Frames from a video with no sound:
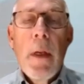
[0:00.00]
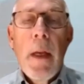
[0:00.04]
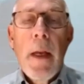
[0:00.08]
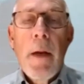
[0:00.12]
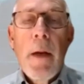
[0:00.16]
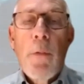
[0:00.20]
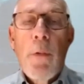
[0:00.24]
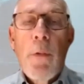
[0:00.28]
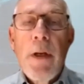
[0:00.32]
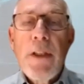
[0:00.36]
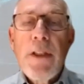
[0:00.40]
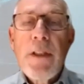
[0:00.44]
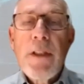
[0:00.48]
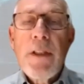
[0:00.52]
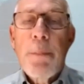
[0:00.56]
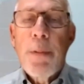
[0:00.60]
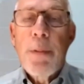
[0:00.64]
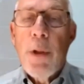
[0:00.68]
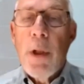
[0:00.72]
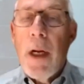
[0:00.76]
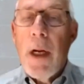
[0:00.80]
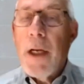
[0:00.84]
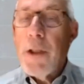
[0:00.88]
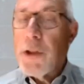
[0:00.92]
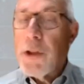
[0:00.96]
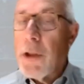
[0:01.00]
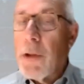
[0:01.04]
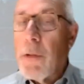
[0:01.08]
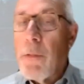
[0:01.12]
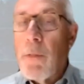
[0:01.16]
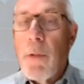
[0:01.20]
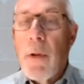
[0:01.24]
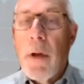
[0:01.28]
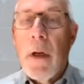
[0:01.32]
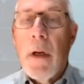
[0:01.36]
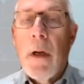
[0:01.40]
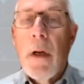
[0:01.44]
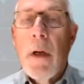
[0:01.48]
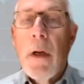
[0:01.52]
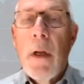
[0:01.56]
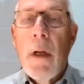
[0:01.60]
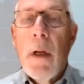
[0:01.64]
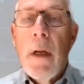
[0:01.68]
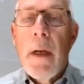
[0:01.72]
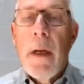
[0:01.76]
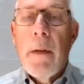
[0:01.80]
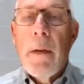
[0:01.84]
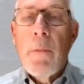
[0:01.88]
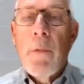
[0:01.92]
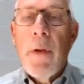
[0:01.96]
a recent project where
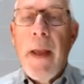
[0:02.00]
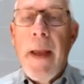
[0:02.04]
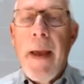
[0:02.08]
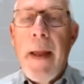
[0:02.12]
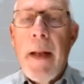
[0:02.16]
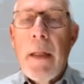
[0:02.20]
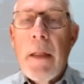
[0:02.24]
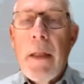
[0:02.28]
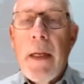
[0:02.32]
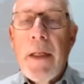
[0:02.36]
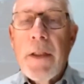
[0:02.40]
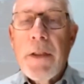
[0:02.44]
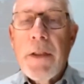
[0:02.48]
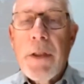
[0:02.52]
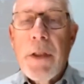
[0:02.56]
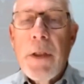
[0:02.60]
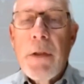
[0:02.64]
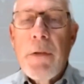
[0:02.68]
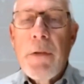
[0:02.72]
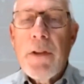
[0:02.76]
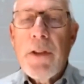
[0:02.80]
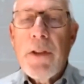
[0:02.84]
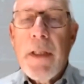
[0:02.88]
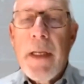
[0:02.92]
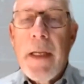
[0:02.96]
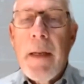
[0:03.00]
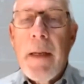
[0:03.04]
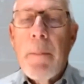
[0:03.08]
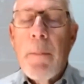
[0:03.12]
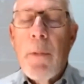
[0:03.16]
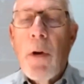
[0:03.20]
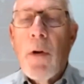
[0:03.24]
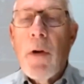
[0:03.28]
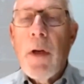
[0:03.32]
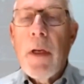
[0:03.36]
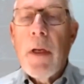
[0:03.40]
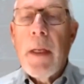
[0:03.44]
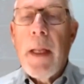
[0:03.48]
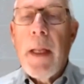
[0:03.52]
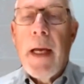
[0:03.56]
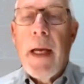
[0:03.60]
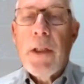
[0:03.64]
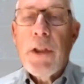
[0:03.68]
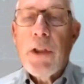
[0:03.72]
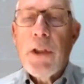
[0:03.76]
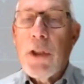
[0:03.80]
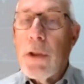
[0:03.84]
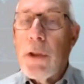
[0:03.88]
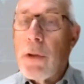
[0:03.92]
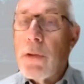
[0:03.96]
we analyzed a USA
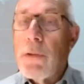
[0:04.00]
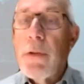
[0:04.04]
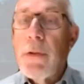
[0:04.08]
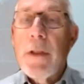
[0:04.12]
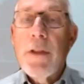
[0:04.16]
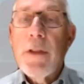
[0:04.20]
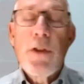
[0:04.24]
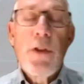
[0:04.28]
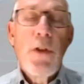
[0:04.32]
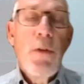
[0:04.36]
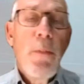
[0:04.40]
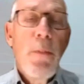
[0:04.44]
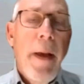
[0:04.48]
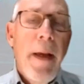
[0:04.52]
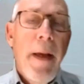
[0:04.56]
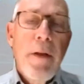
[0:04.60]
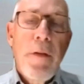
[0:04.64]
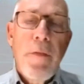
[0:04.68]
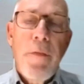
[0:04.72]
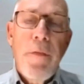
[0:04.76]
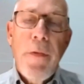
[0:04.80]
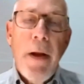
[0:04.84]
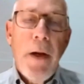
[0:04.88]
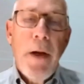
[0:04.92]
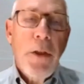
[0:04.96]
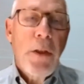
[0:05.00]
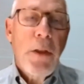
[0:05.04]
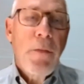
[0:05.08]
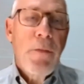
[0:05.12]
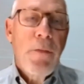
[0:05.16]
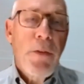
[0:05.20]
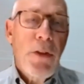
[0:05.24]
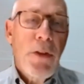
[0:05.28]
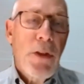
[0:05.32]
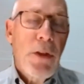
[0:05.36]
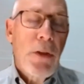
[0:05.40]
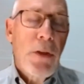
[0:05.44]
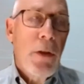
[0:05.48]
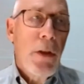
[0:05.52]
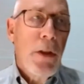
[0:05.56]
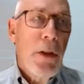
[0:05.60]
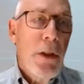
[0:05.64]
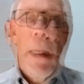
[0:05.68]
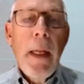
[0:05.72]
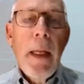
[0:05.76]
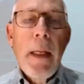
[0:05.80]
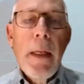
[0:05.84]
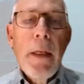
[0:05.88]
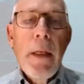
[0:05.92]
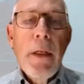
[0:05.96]
multinational who had two manufacturing facilities
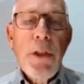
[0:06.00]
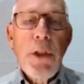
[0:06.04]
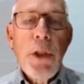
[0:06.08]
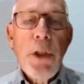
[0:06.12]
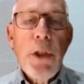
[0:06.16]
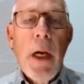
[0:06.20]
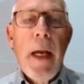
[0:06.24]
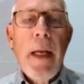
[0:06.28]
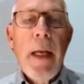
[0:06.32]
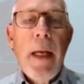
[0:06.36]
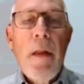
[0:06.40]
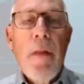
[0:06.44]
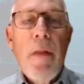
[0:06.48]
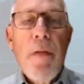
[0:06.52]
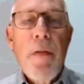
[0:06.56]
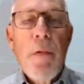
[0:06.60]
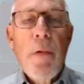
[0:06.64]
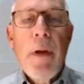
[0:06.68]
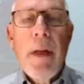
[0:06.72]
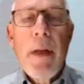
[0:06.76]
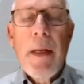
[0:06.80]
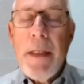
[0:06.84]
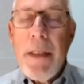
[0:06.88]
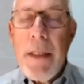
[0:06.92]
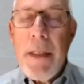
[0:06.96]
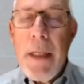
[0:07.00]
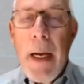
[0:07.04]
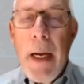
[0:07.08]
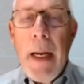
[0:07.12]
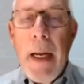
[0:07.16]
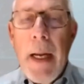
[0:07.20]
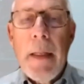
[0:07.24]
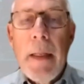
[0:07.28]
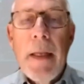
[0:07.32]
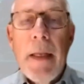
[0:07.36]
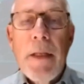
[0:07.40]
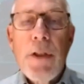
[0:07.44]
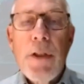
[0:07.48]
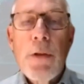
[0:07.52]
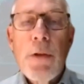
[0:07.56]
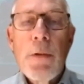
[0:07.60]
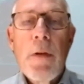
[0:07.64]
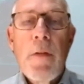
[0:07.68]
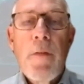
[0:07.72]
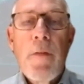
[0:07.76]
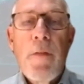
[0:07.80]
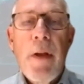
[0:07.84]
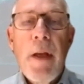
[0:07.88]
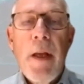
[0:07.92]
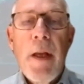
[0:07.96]
in China, three in Thailand, two
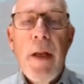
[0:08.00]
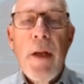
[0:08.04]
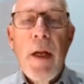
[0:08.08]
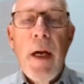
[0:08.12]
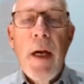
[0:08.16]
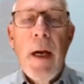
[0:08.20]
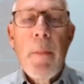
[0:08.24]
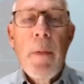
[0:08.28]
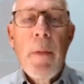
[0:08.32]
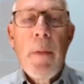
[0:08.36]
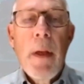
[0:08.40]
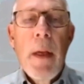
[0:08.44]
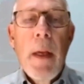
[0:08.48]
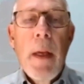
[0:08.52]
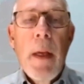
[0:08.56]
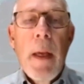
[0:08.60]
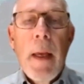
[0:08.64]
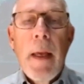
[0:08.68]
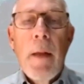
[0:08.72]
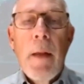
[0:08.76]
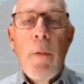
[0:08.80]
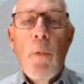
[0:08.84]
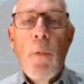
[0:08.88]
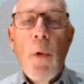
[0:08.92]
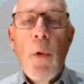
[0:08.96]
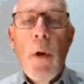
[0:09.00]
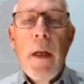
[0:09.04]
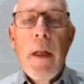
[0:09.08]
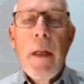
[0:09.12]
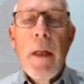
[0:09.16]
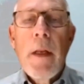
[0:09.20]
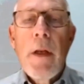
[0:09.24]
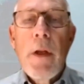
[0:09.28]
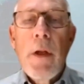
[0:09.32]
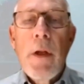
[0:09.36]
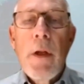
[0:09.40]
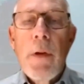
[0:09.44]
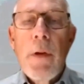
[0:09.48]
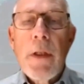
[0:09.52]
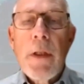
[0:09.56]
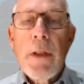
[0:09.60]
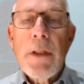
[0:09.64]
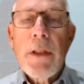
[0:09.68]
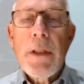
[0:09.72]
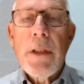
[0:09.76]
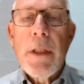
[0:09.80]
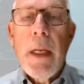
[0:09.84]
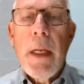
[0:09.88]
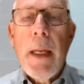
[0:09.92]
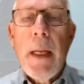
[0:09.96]
in Vietnam, and one in the
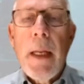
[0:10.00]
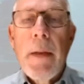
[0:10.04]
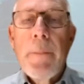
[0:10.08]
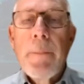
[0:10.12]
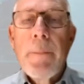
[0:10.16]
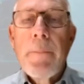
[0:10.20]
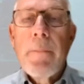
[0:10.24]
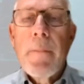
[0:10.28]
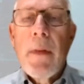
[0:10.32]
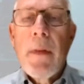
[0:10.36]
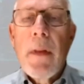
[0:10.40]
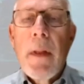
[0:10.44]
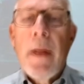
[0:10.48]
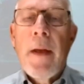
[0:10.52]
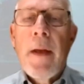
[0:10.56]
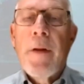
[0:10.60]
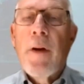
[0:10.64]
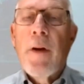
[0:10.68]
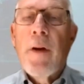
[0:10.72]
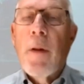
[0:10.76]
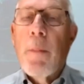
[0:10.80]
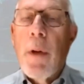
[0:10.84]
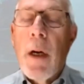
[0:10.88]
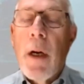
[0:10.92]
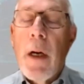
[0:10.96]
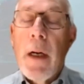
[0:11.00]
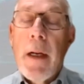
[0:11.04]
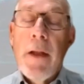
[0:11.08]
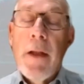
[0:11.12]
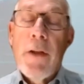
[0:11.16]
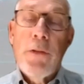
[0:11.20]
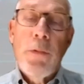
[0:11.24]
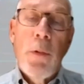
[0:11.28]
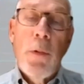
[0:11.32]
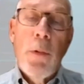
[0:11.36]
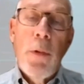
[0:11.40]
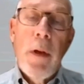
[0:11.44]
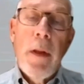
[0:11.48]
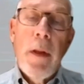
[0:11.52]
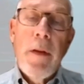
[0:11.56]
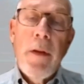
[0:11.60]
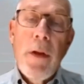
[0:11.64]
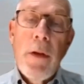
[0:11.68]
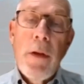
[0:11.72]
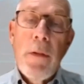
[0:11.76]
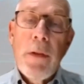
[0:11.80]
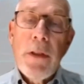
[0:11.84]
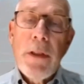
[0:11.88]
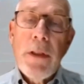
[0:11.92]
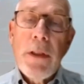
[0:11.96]
USA. And their markets were really the
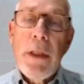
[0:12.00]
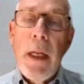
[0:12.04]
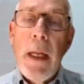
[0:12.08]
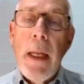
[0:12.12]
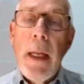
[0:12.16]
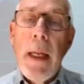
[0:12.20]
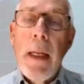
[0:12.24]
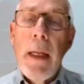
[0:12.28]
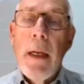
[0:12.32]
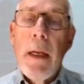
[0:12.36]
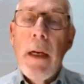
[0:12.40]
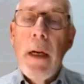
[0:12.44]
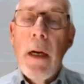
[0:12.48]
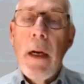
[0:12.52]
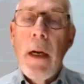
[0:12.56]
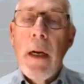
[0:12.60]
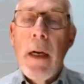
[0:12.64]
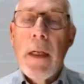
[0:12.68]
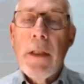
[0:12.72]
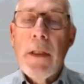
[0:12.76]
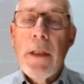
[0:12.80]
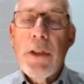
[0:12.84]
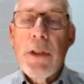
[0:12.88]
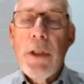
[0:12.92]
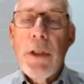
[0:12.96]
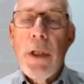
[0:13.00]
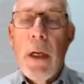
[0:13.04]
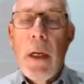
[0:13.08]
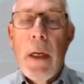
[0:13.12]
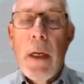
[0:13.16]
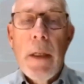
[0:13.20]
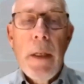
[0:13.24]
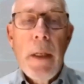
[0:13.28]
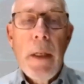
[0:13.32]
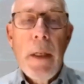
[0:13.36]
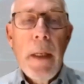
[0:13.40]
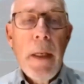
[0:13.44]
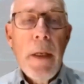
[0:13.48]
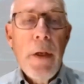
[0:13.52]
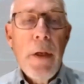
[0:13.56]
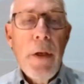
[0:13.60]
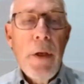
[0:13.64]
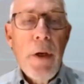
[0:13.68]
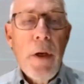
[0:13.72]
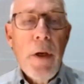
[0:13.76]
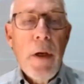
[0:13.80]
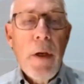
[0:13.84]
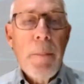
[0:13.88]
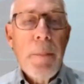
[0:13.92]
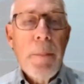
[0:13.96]
USA, ASEAN, and
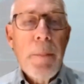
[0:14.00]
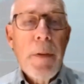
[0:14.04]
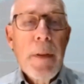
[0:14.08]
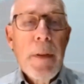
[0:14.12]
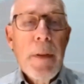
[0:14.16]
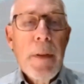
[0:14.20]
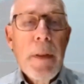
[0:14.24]
Europe.